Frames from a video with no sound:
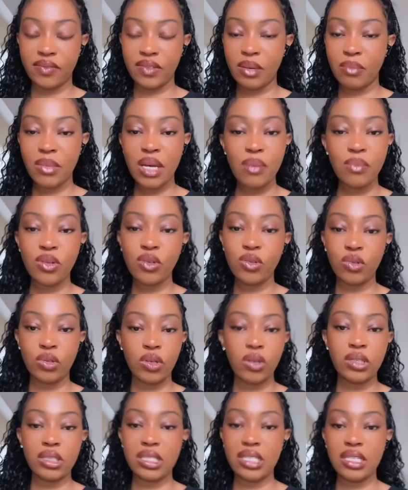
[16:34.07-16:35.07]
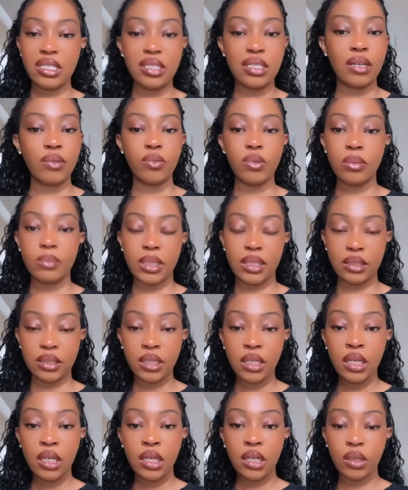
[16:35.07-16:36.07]
Then maybe you don't need a woman,
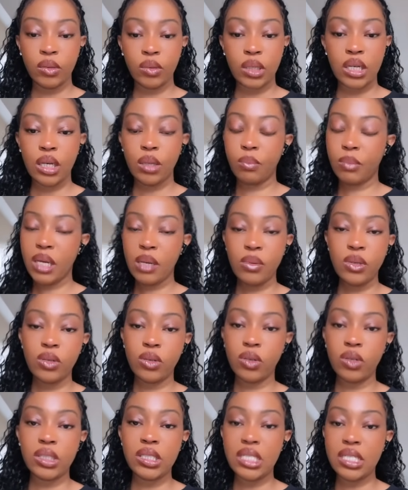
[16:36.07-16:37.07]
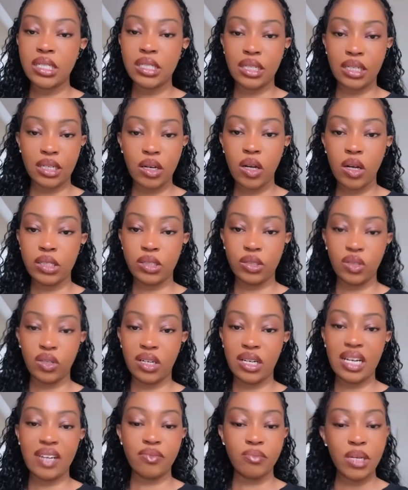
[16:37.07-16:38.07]
okay? Maybe you don't need a girl in your
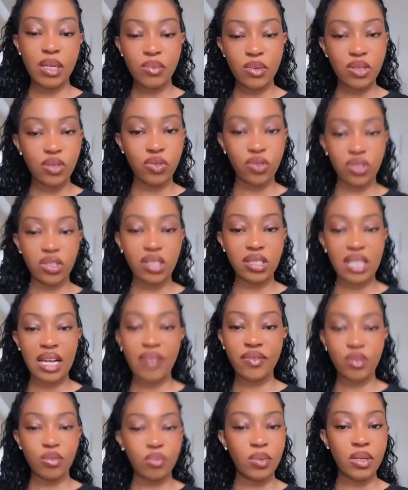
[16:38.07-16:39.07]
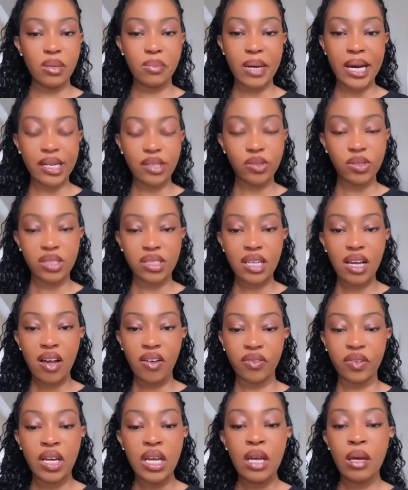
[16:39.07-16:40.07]
life. Maybe you just have to be by
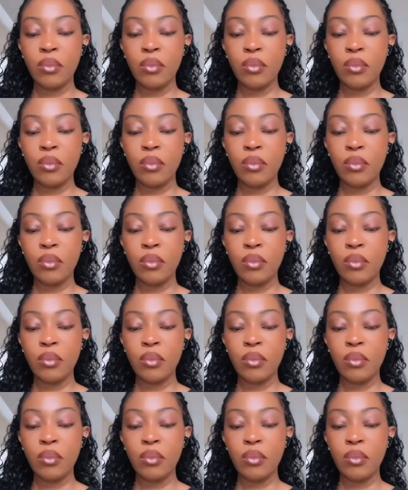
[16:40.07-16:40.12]
yourself.